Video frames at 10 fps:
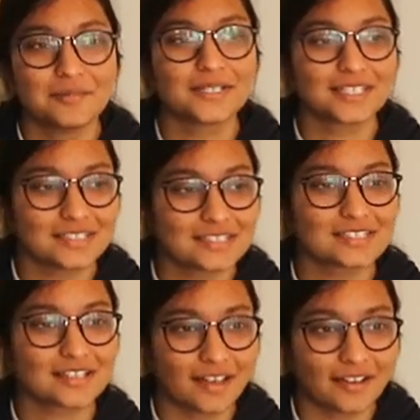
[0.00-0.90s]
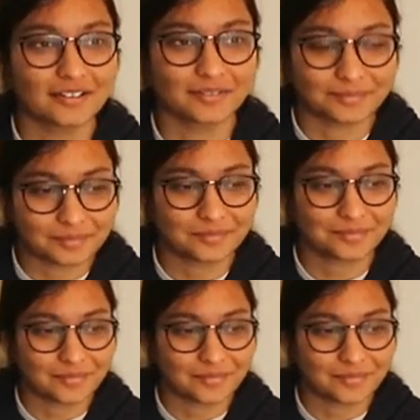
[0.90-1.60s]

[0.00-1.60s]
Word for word: because um,